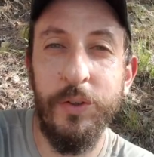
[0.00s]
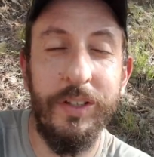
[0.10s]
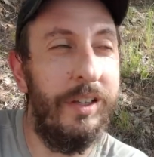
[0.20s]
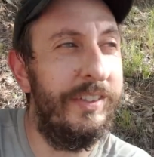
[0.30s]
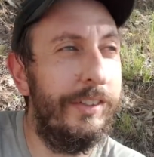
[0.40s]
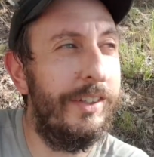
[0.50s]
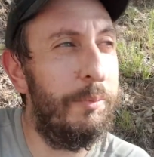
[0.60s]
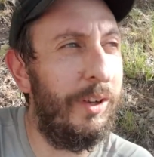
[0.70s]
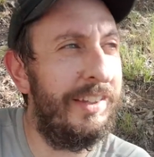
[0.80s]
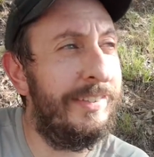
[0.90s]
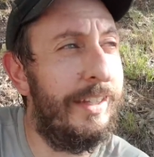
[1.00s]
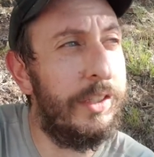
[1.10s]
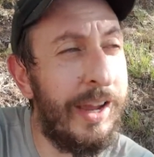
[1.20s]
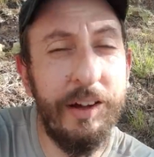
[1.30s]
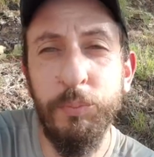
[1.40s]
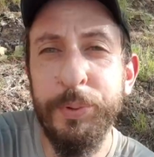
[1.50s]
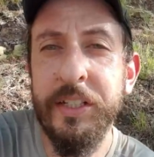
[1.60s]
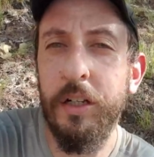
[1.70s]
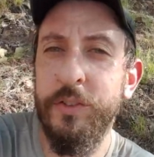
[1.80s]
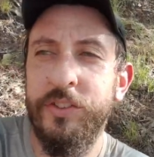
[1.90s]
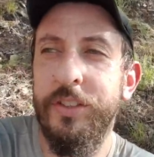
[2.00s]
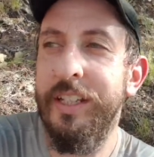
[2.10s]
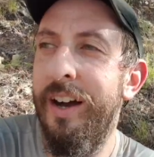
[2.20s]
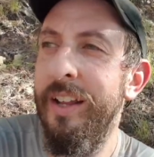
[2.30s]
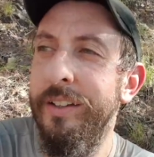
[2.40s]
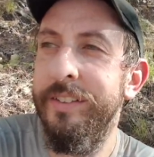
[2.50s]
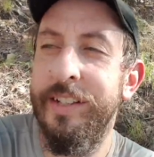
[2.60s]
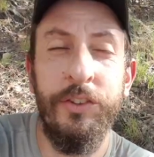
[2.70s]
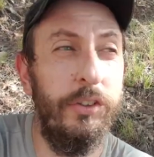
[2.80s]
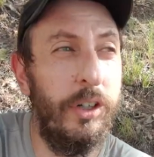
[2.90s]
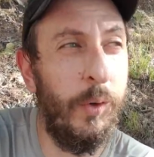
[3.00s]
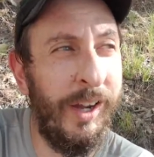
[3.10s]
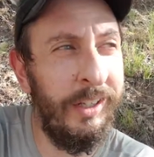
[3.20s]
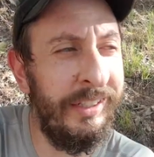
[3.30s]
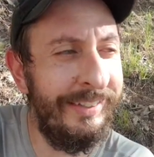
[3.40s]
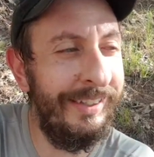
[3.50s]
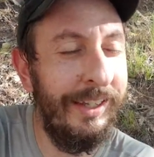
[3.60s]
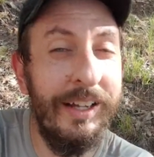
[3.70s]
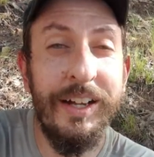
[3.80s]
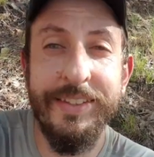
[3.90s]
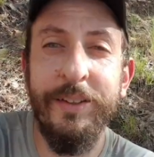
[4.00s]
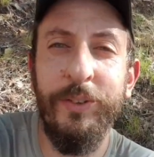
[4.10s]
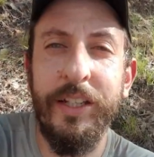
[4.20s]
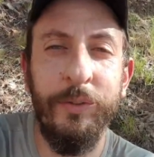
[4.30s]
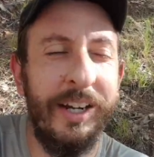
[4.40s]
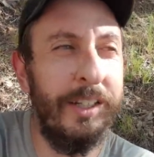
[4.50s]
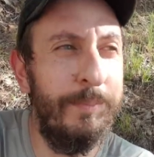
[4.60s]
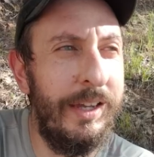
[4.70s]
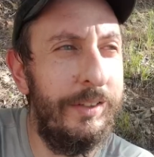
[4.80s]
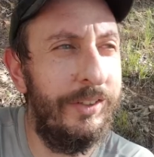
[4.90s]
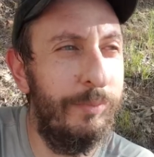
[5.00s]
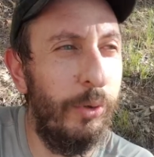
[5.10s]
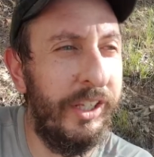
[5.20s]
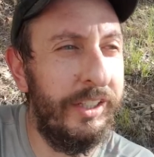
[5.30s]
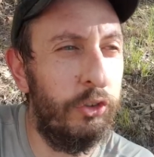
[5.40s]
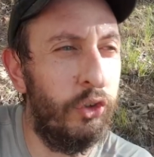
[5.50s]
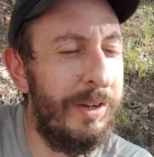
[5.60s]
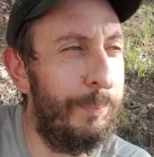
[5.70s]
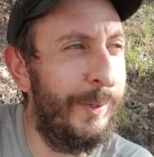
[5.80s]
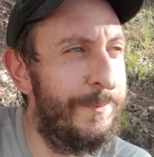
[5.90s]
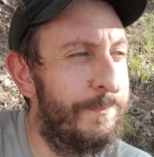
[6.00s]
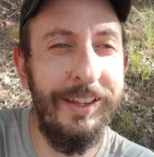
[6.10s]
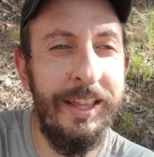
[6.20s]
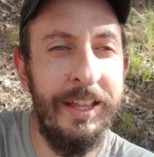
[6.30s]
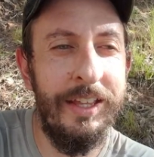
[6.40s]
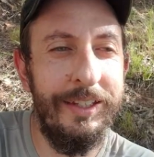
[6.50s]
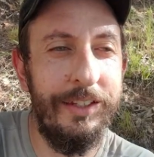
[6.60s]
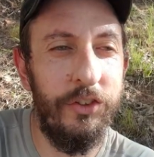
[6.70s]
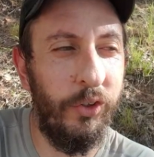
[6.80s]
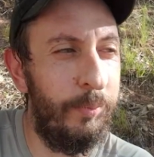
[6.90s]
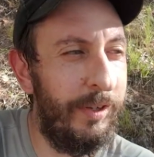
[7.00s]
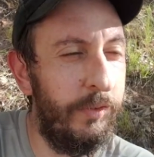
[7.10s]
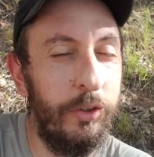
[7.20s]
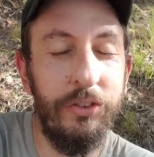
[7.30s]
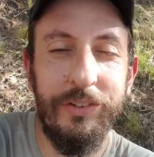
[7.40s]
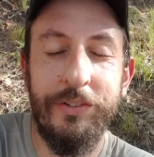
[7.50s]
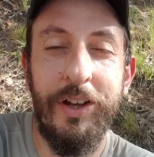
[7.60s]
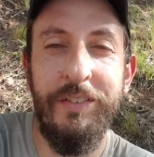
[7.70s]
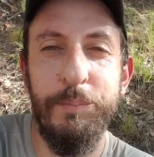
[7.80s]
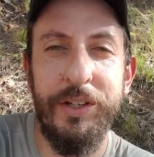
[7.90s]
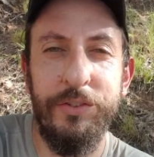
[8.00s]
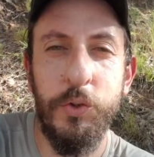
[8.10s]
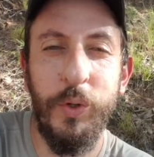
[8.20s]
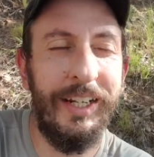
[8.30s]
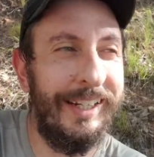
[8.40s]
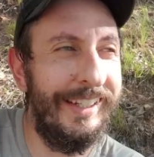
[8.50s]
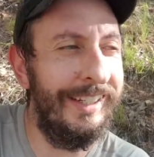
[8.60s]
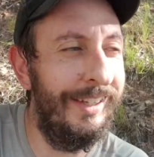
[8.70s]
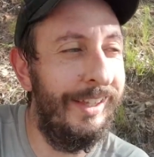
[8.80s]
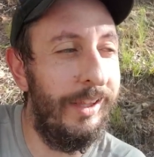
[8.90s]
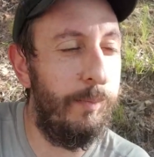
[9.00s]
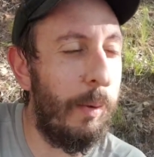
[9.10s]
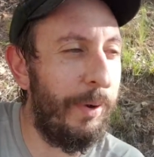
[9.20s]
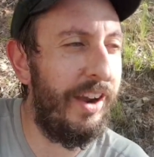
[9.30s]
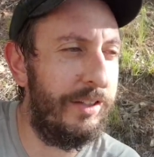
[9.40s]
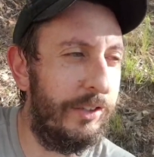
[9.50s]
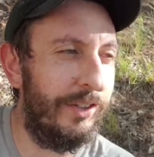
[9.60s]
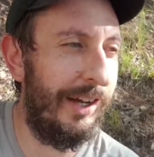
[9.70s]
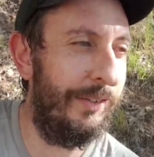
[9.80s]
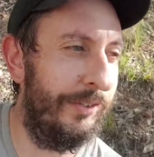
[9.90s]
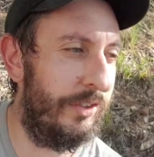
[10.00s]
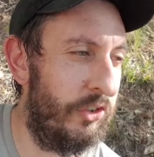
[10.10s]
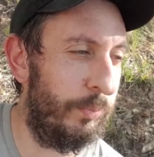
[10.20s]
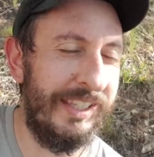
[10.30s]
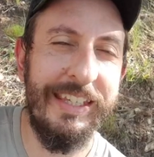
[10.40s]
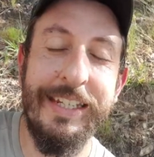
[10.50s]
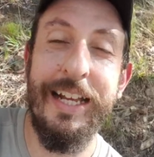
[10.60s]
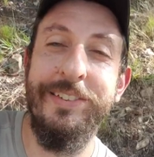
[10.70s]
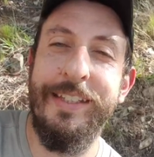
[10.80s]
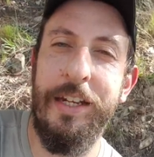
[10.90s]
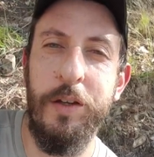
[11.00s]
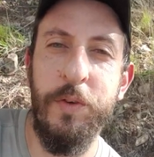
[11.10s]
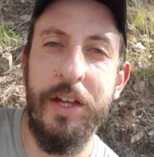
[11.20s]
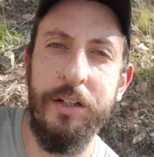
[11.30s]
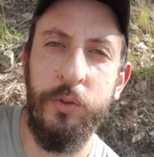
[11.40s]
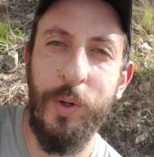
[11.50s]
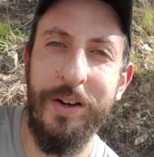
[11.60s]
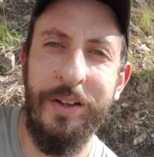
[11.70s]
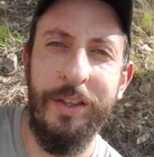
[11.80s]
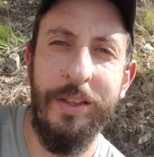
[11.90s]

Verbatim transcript: or you live in Timor-Leste and you haven't been over to the island, Atauro uh, Island, definitely recommend booking a trip. Enjoy a bit of ocean time, a bit of snorkeling. My partner dives, so she'll be keen as to get over there as well.